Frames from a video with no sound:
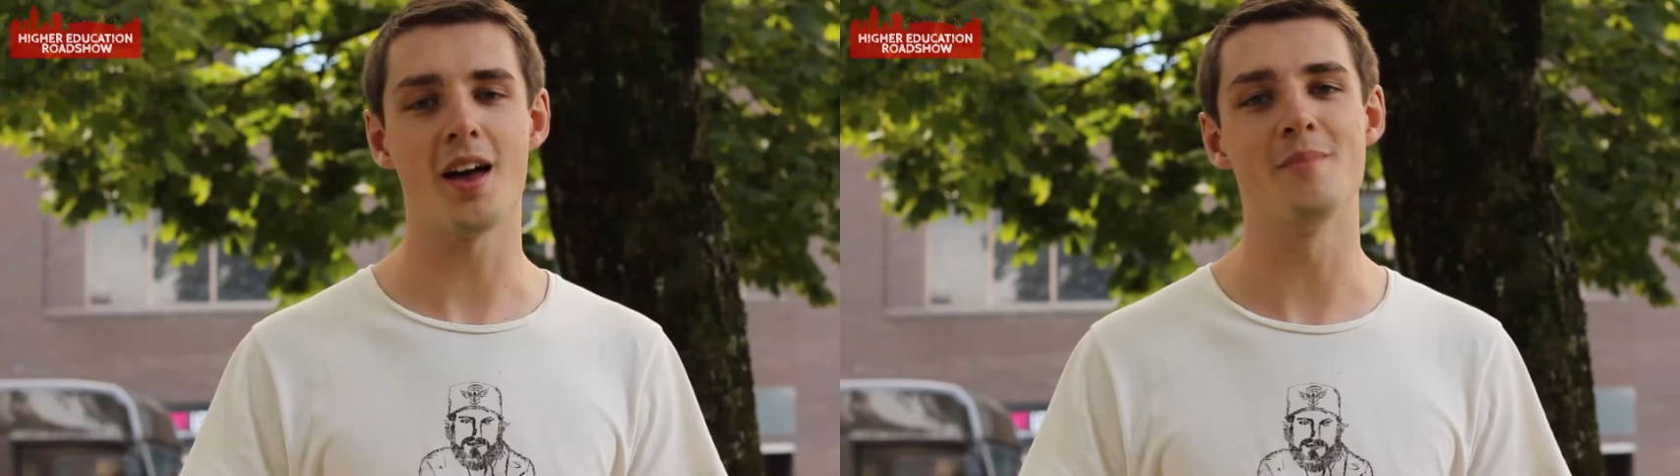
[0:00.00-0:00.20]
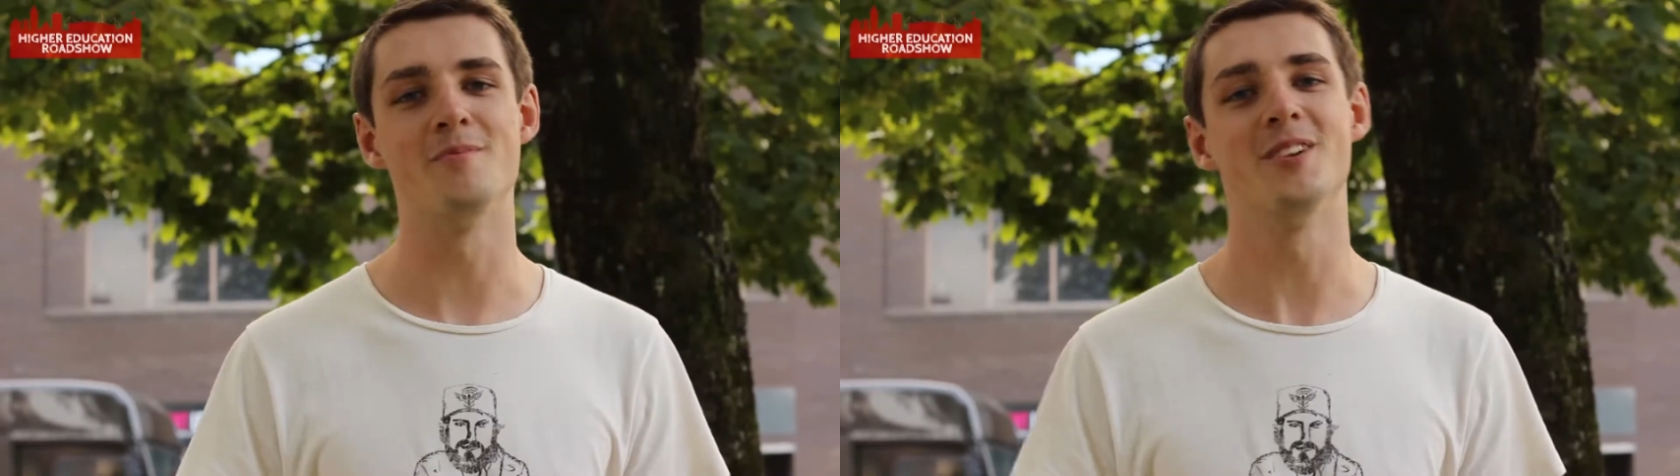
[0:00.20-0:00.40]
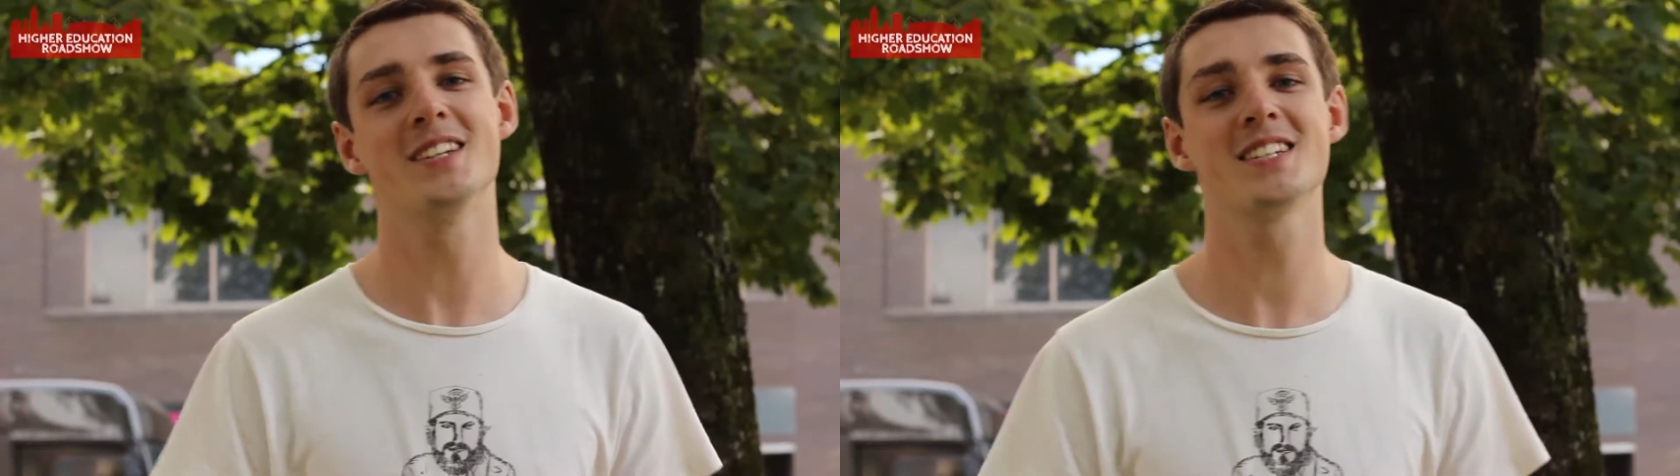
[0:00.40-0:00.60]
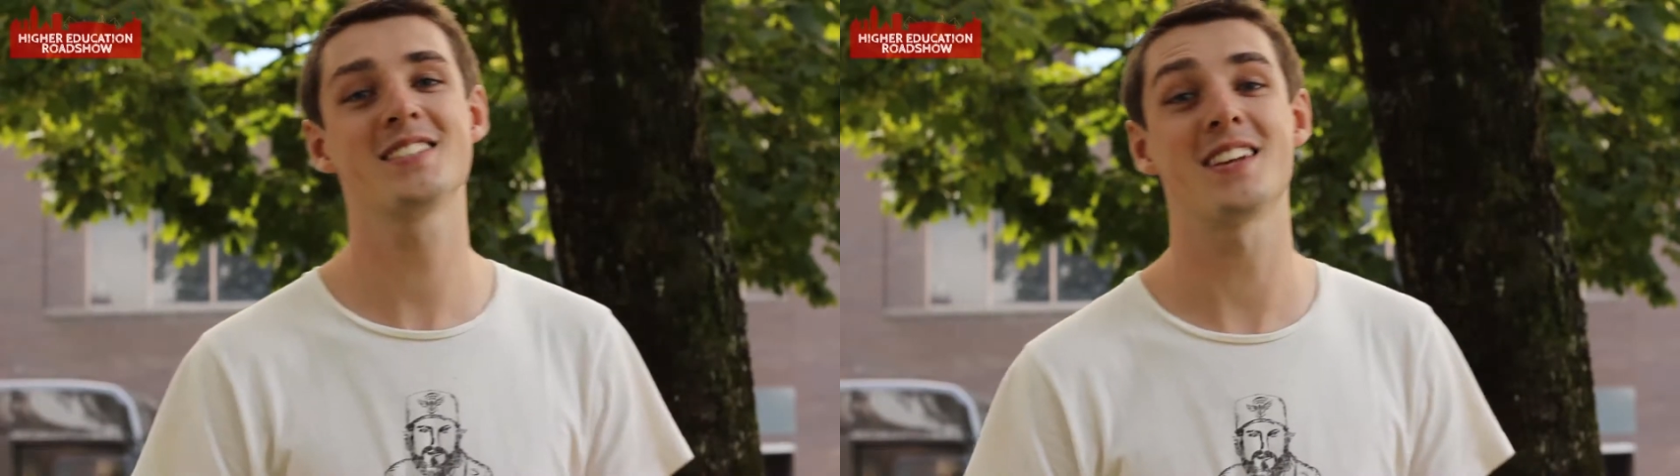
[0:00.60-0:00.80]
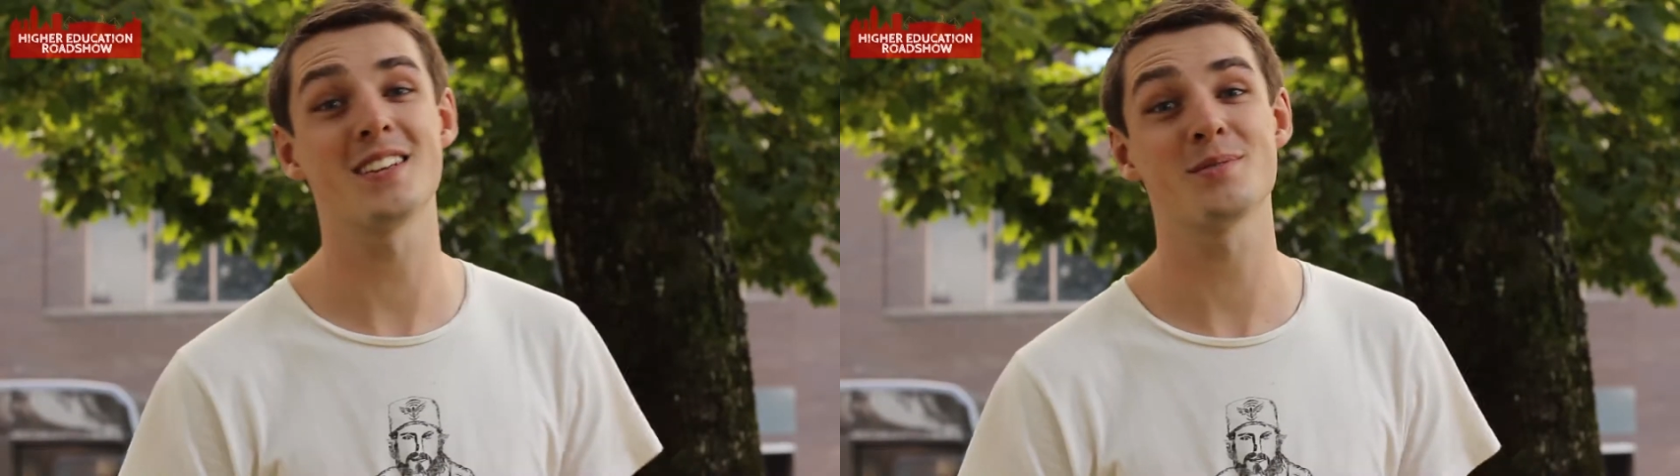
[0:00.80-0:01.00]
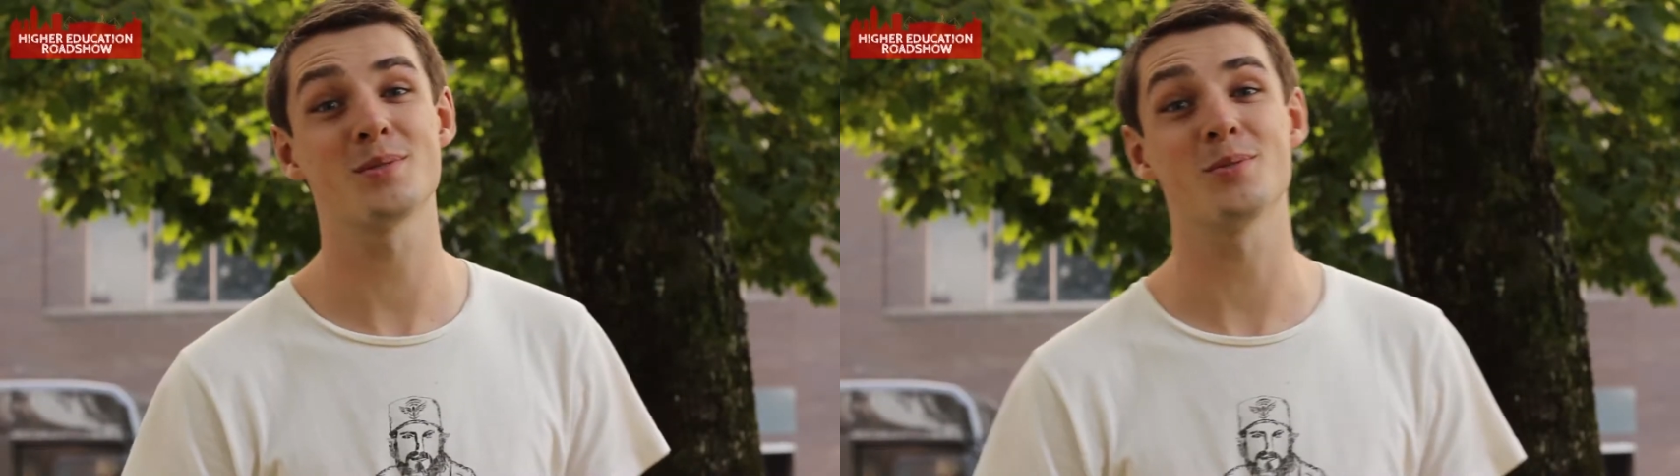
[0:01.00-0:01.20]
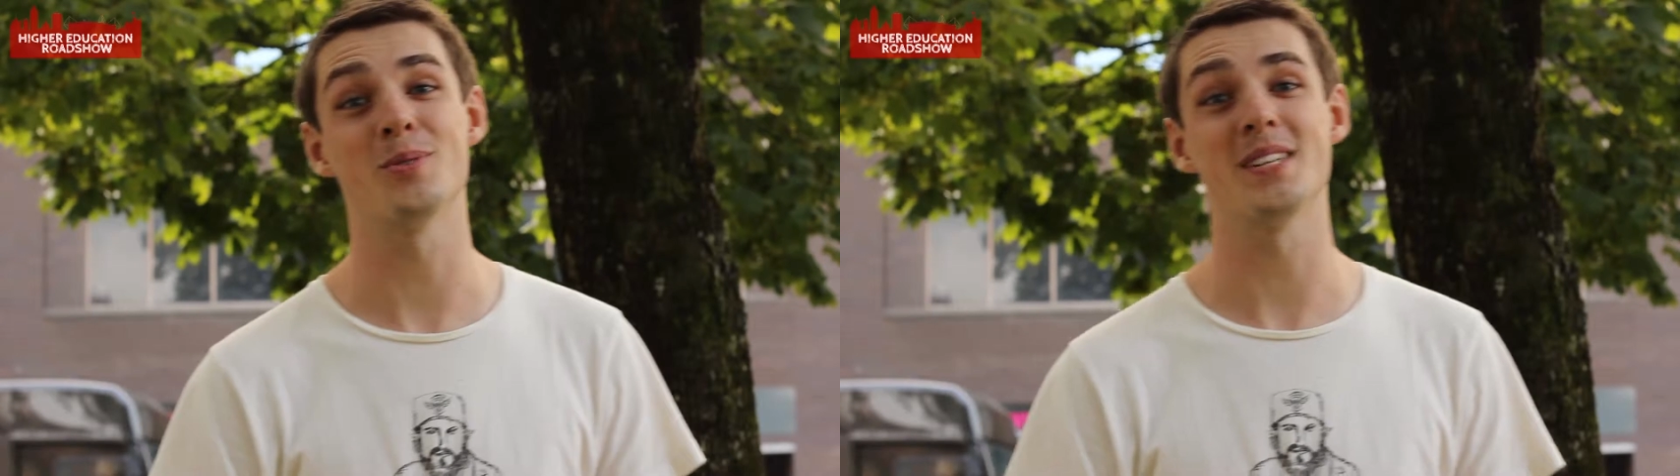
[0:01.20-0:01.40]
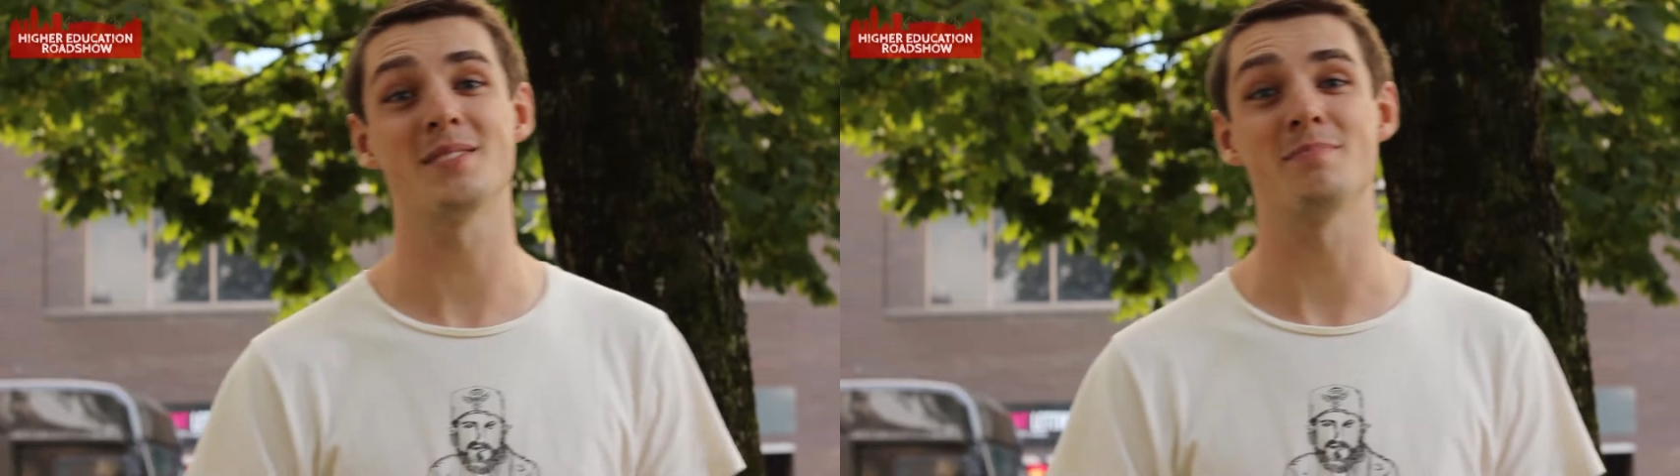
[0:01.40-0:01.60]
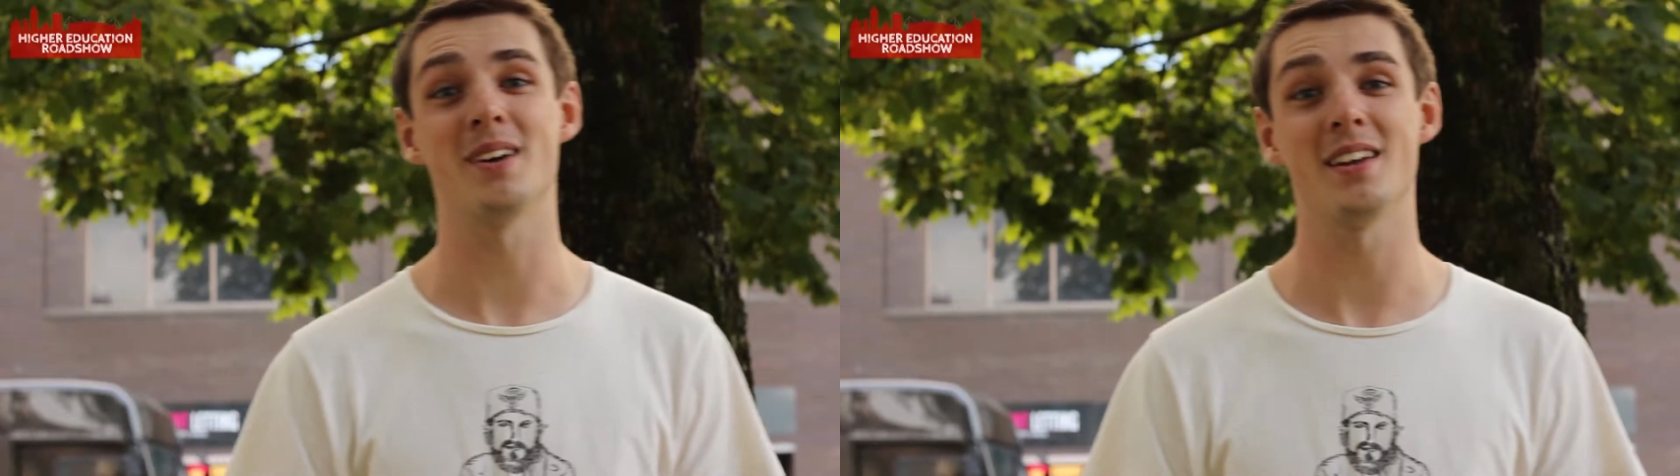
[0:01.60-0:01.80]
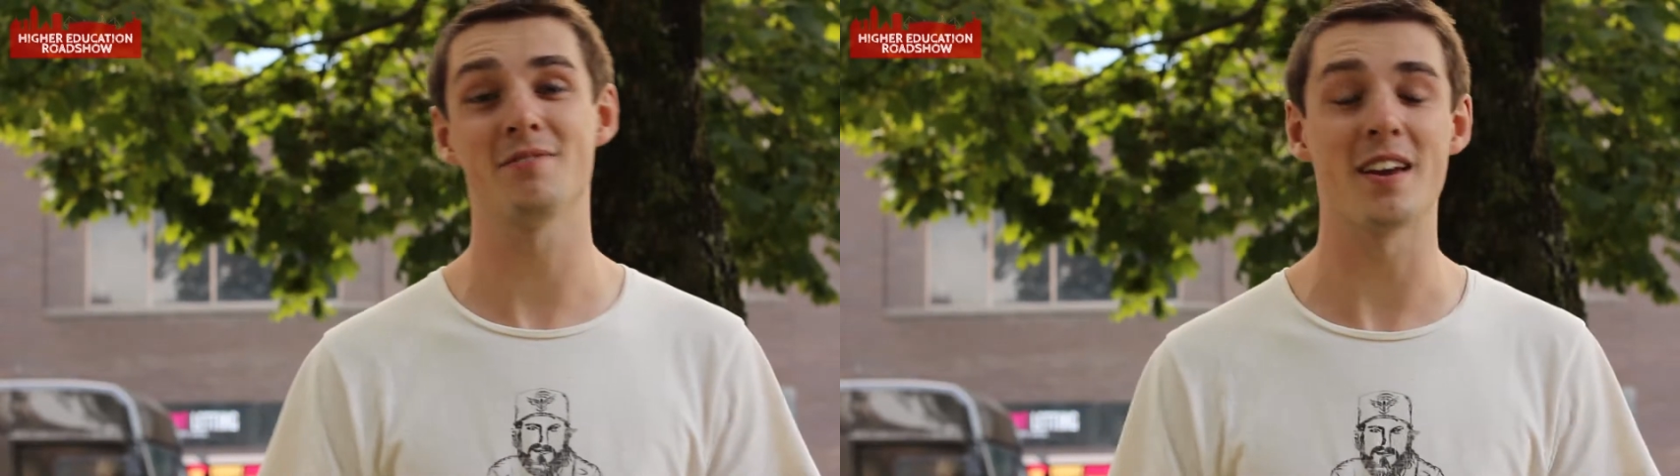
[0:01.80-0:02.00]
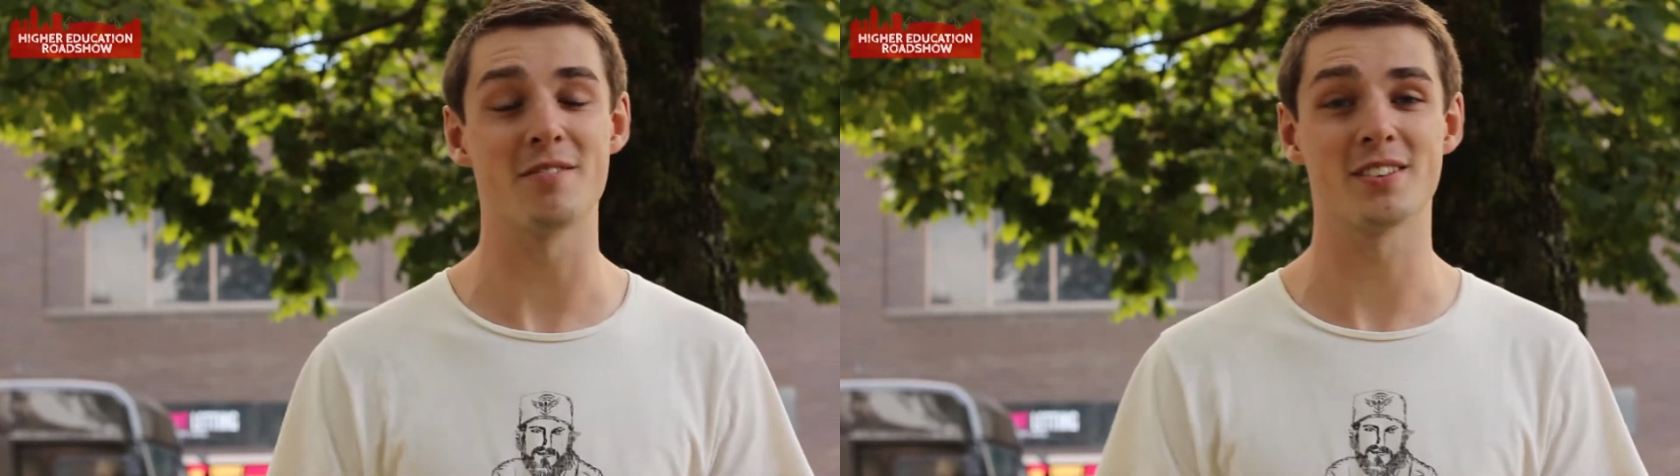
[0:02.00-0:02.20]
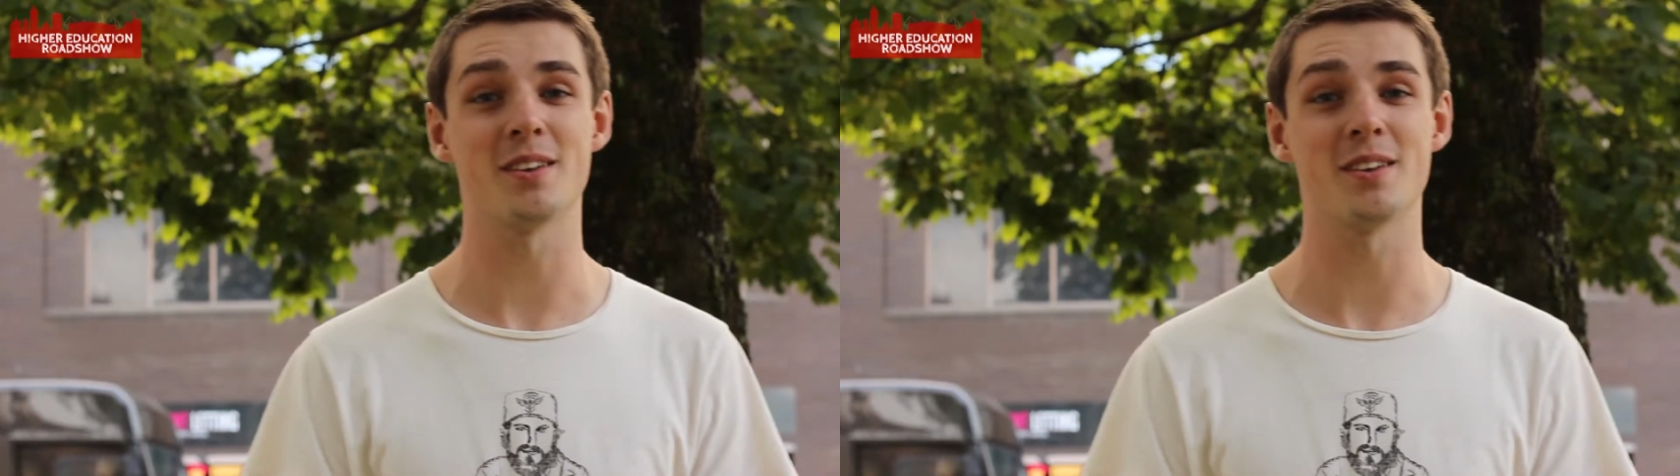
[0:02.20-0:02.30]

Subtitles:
Religious studies was always my favourite